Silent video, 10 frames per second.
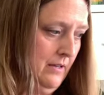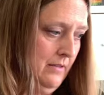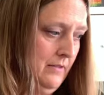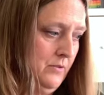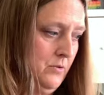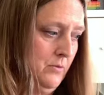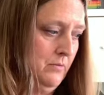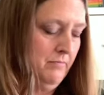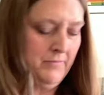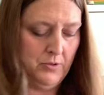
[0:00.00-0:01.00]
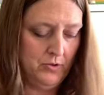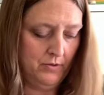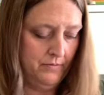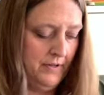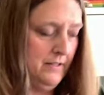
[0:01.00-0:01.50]
those
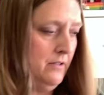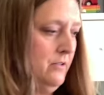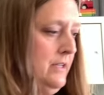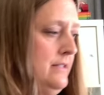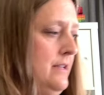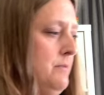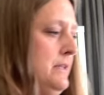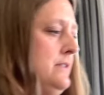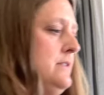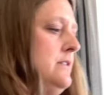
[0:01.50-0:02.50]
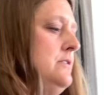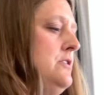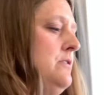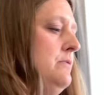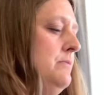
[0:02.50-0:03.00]
are fun little easy ones to
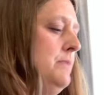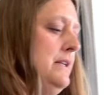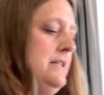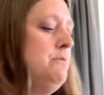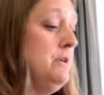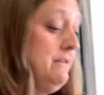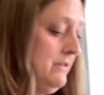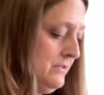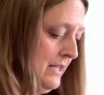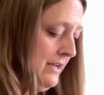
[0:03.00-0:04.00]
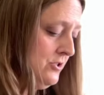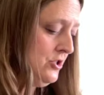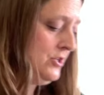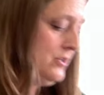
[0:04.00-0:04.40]
do. But I did one of those last year.